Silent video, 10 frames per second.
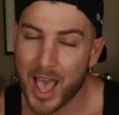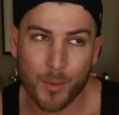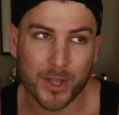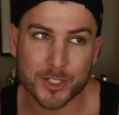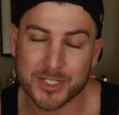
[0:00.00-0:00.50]
I
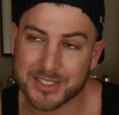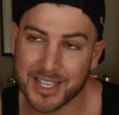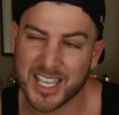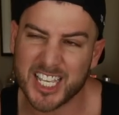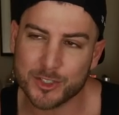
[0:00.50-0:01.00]
want you to
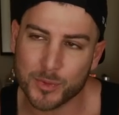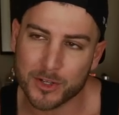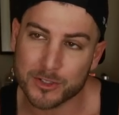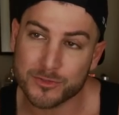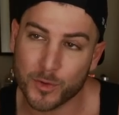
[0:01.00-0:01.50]
take each one of
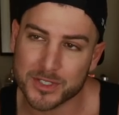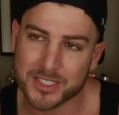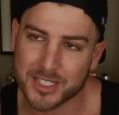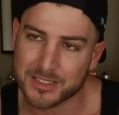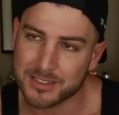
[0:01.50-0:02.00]
those
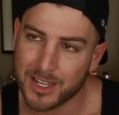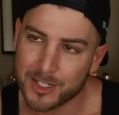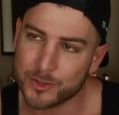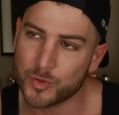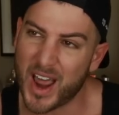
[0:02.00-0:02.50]
foreskins,
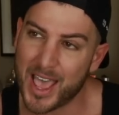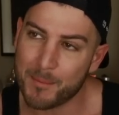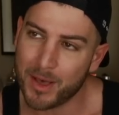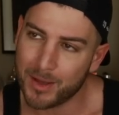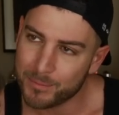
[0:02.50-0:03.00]
dry
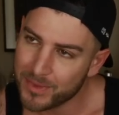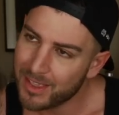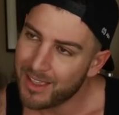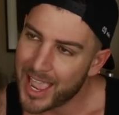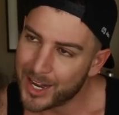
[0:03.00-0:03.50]
them up,
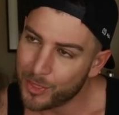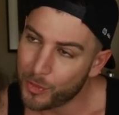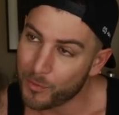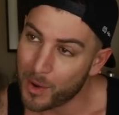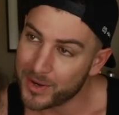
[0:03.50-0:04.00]
and
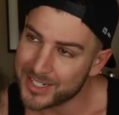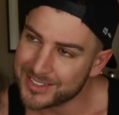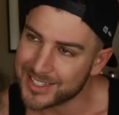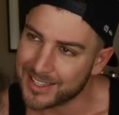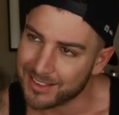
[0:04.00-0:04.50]
throw it in
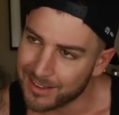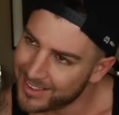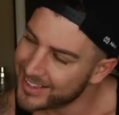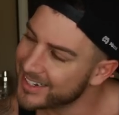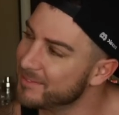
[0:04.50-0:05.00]
tequila.
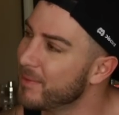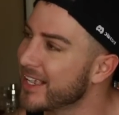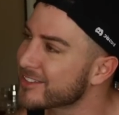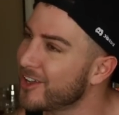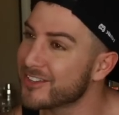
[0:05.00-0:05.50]
And then make
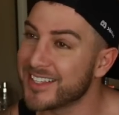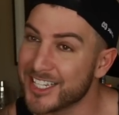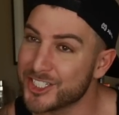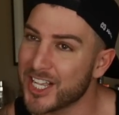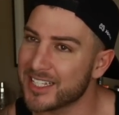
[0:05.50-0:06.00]
us all take
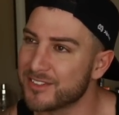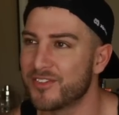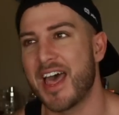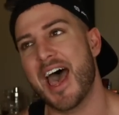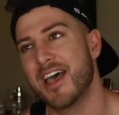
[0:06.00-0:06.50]
shots of
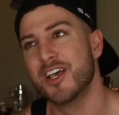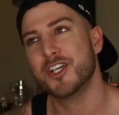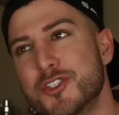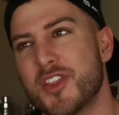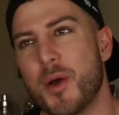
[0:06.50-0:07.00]
that
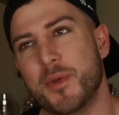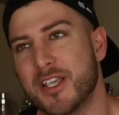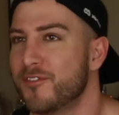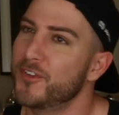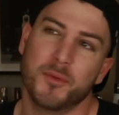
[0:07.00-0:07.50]
so that we
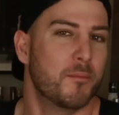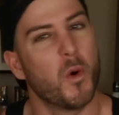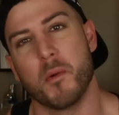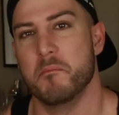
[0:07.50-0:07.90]
could feel more